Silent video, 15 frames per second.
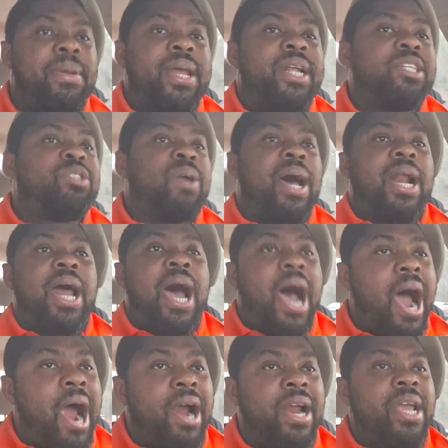in and try to
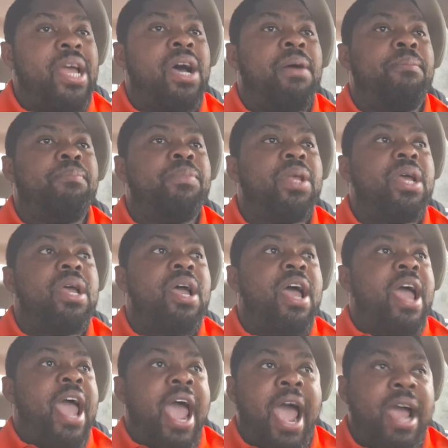hire
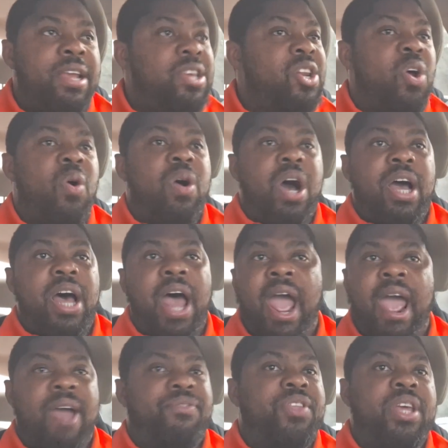him at, you know,
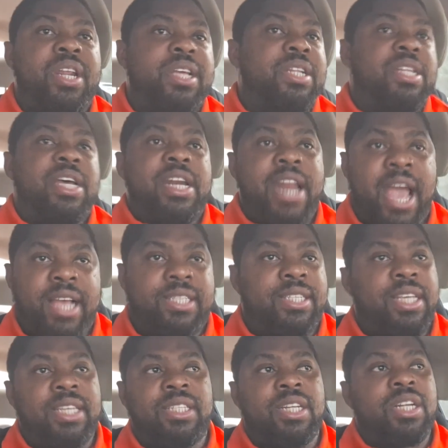after the next
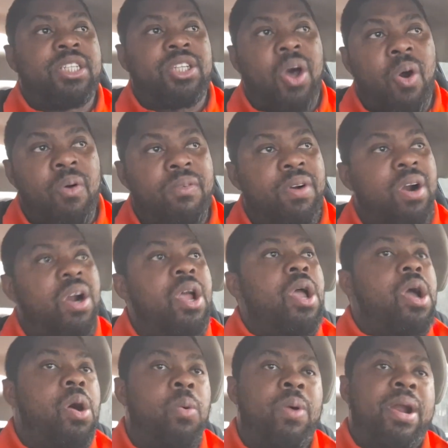season is over, or
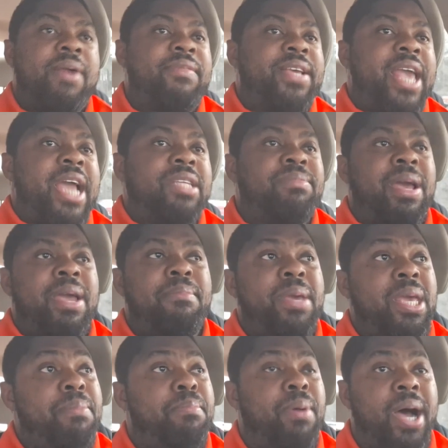whatever the case may
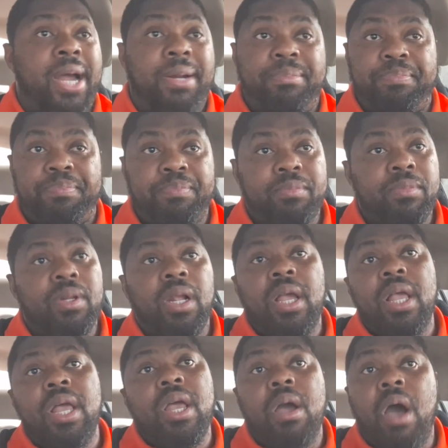be. But
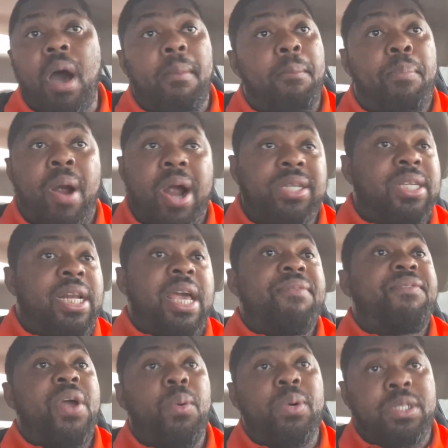personally,
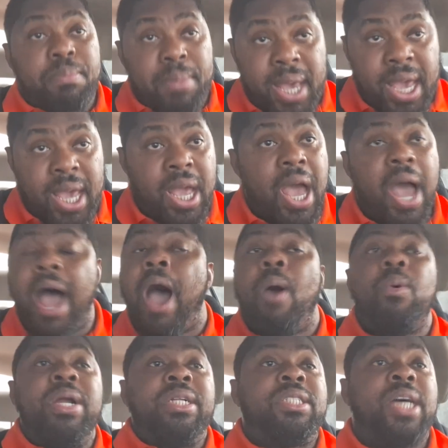if it was me, I
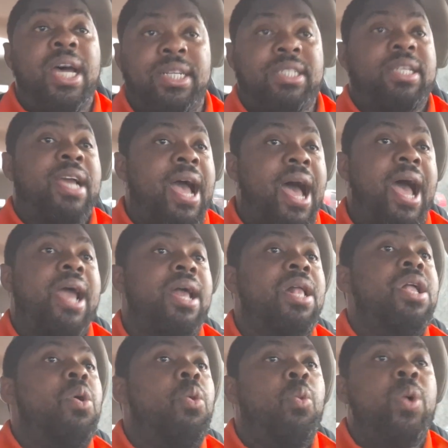wouldn't touch the guy.
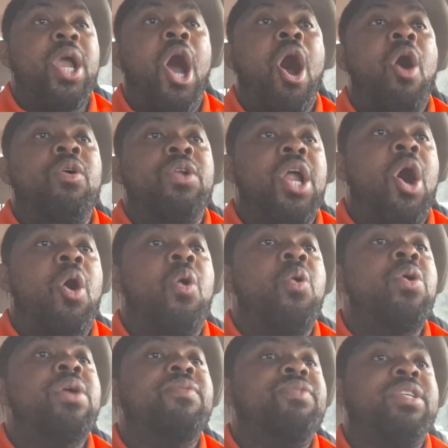We all
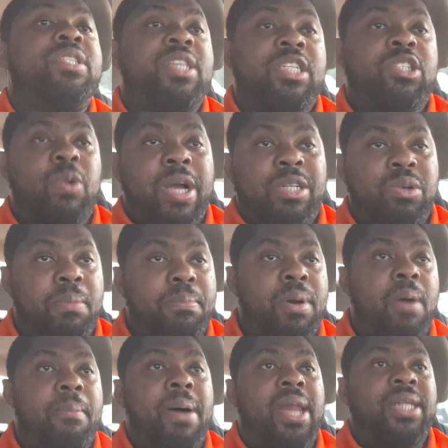know the situation with
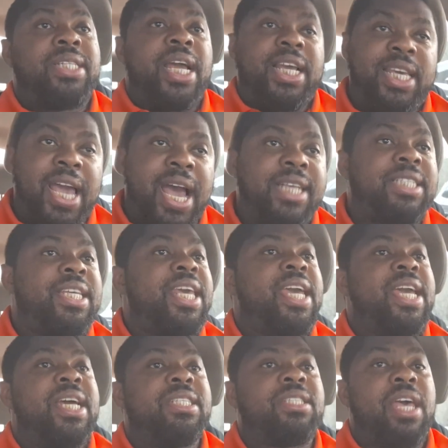Bill Belichick. Yes,
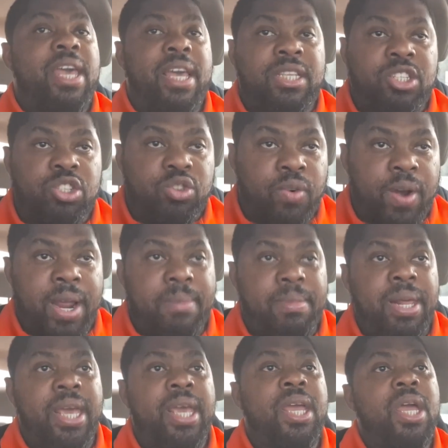he is
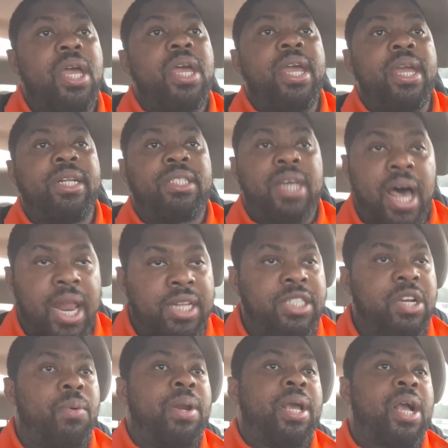extremely
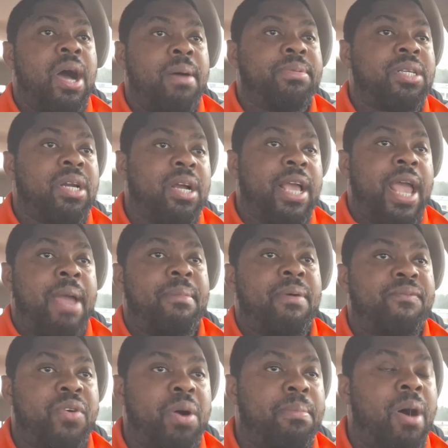intelligent when it comes to the game
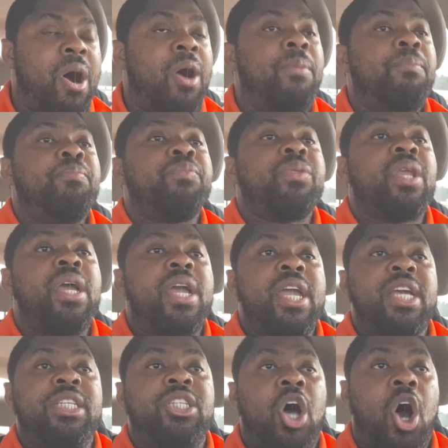of football.
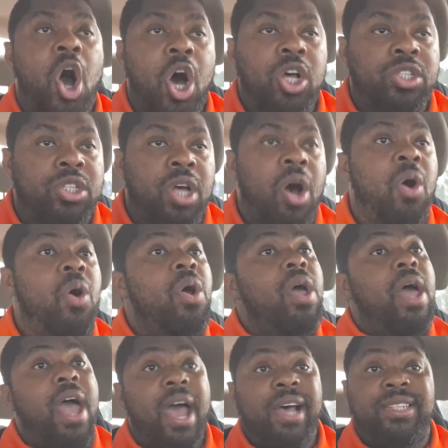He's also
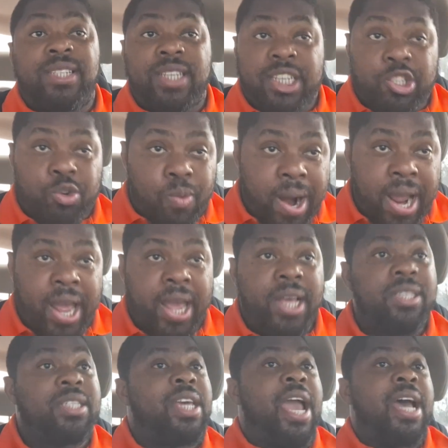has 6
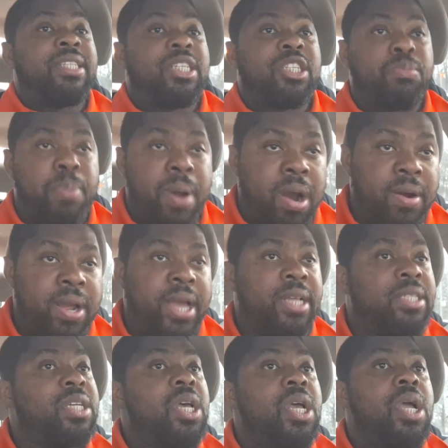rings. He has
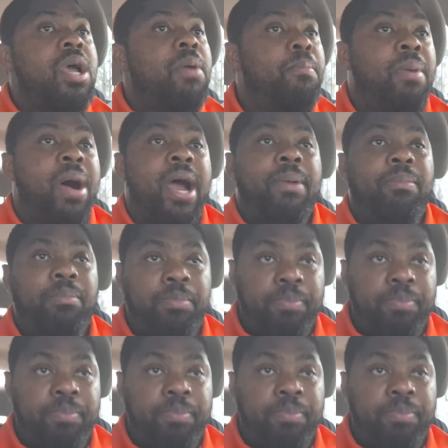experience. But